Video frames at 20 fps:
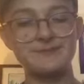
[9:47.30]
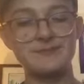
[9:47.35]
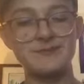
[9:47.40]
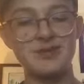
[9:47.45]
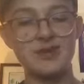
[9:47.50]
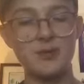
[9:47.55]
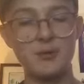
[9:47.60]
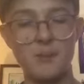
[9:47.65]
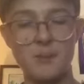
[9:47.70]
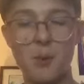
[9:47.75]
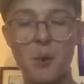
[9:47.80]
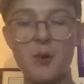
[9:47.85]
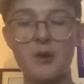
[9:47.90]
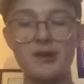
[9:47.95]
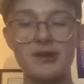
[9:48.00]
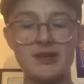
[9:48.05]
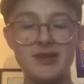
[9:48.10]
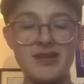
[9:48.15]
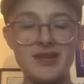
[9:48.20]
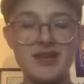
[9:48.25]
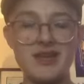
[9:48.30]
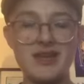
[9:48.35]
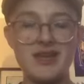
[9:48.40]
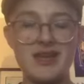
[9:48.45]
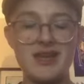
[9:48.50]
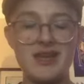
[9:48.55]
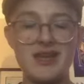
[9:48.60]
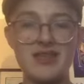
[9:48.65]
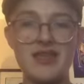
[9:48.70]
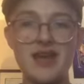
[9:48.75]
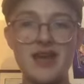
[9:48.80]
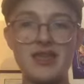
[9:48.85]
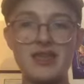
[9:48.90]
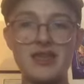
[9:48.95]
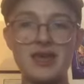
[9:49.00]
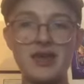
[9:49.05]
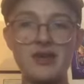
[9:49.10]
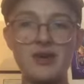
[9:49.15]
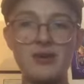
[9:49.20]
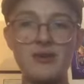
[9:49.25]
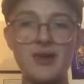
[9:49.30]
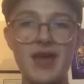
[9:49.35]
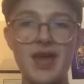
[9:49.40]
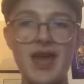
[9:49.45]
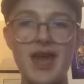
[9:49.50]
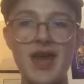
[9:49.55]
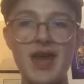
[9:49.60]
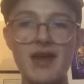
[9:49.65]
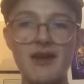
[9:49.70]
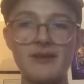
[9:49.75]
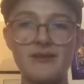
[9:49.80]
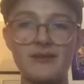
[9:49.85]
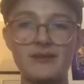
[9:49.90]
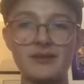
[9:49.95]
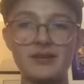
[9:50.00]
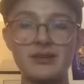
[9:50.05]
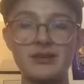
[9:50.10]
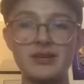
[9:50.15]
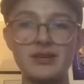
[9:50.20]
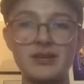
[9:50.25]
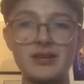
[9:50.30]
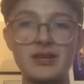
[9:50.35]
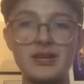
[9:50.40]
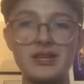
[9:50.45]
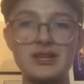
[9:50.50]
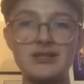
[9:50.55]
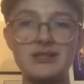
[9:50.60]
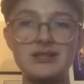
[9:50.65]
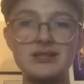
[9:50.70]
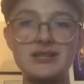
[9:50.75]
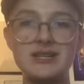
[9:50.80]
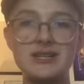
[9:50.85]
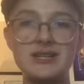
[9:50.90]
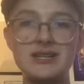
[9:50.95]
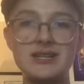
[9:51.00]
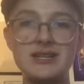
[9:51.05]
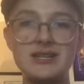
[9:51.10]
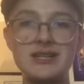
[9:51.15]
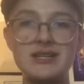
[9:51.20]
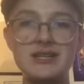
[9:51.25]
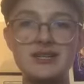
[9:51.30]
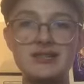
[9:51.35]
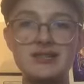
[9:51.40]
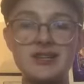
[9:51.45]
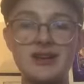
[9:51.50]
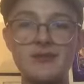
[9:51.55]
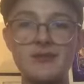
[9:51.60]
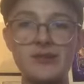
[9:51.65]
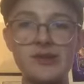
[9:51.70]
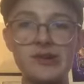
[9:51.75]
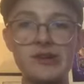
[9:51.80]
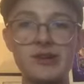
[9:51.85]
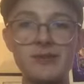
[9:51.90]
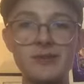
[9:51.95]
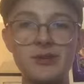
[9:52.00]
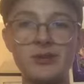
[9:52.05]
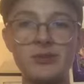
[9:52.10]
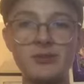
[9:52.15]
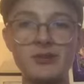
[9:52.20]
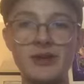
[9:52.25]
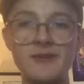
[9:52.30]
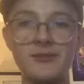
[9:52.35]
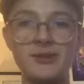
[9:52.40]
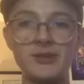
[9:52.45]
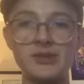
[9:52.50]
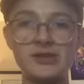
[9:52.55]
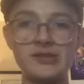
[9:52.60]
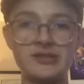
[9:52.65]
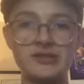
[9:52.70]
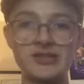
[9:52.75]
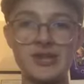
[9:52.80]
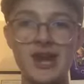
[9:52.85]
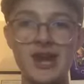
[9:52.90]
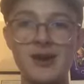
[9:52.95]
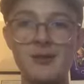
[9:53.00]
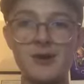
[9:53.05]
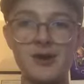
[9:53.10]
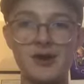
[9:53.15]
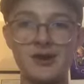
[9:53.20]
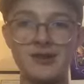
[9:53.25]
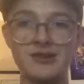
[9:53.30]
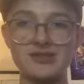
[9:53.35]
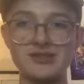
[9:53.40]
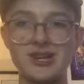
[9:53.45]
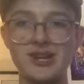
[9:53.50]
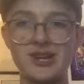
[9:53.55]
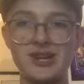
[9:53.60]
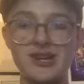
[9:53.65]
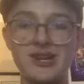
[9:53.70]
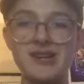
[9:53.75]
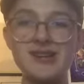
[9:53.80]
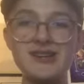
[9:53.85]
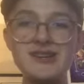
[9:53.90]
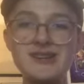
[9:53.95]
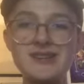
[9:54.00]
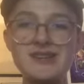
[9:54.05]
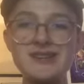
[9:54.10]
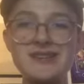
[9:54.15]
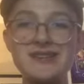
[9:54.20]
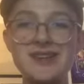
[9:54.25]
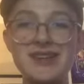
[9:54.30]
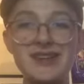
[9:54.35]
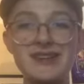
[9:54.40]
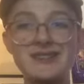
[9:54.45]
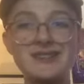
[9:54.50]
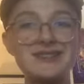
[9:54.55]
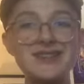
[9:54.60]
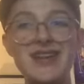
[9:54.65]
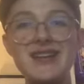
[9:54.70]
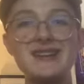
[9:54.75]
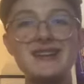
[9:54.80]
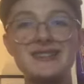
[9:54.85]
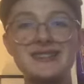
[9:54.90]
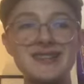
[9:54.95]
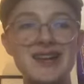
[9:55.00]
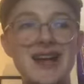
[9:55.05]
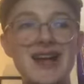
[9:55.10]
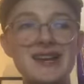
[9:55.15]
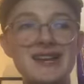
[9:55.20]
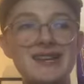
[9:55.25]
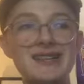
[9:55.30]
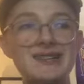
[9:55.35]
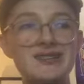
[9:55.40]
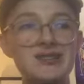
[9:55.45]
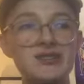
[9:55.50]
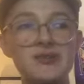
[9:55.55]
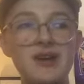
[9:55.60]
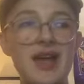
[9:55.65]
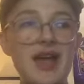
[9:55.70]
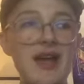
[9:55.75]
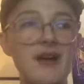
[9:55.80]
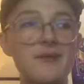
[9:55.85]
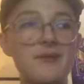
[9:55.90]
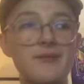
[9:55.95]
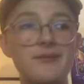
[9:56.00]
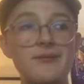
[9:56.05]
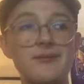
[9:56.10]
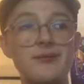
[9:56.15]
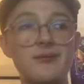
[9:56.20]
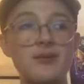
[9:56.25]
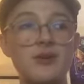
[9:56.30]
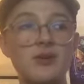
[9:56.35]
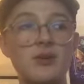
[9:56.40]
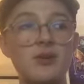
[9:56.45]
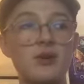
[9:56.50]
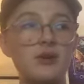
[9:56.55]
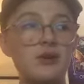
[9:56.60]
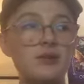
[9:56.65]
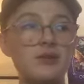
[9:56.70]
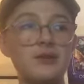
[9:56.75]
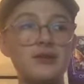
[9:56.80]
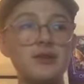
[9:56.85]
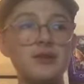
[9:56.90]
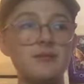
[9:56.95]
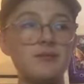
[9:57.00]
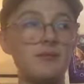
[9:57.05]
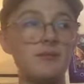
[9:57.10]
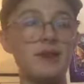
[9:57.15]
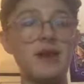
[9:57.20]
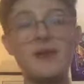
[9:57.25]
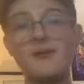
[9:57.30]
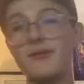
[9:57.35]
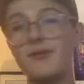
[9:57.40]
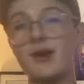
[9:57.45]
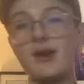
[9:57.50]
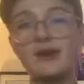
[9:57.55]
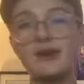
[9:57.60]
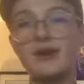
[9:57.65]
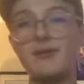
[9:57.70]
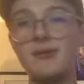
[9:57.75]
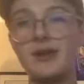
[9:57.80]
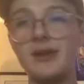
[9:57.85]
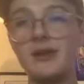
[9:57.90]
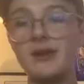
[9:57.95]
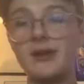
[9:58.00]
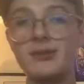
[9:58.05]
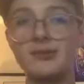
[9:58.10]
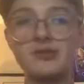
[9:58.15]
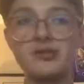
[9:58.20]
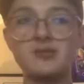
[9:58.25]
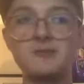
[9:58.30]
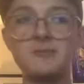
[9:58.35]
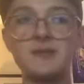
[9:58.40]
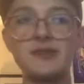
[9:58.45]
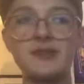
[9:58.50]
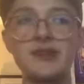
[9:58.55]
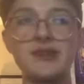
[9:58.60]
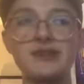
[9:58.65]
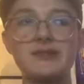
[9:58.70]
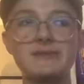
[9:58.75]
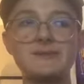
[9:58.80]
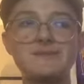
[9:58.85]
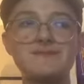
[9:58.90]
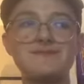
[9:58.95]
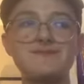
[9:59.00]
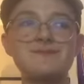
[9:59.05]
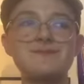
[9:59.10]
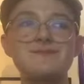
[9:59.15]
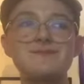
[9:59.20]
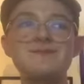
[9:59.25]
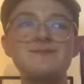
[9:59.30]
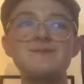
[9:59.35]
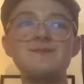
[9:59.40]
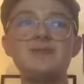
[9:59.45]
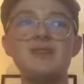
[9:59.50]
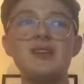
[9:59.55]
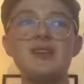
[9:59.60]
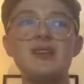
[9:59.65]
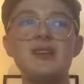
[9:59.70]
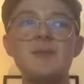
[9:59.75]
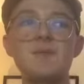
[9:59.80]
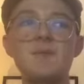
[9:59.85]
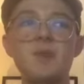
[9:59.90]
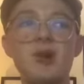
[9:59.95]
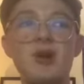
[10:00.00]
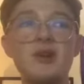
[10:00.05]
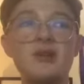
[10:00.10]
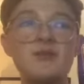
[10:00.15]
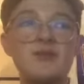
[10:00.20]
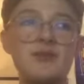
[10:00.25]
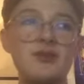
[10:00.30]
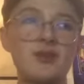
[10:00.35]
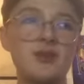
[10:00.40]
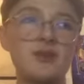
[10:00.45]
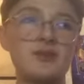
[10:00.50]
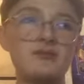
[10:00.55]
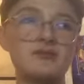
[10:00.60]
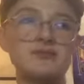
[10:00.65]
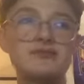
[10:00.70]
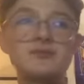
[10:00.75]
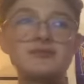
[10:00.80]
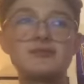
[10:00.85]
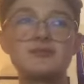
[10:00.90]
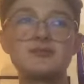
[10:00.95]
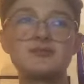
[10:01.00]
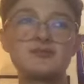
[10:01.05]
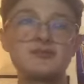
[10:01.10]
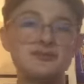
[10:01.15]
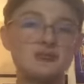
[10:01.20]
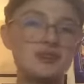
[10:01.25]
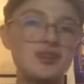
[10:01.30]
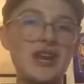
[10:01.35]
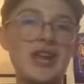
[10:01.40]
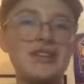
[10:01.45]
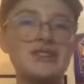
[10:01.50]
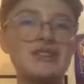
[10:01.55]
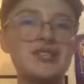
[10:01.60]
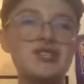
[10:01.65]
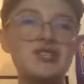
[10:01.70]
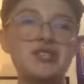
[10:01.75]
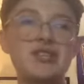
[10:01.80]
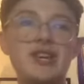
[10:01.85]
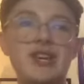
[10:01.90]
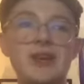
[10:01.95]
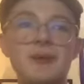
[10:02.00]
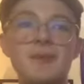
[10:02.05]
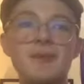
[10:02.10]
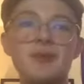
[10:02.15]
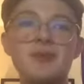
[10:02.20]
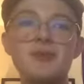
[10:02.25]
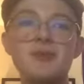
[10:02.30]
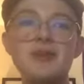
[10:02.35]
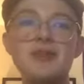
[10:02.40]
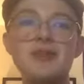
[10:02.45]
to report that they don't have a Discovery on Kamino level in Skywalker Saga. They instead decided to have all the whatever on Kamino just be like part of the transitioning between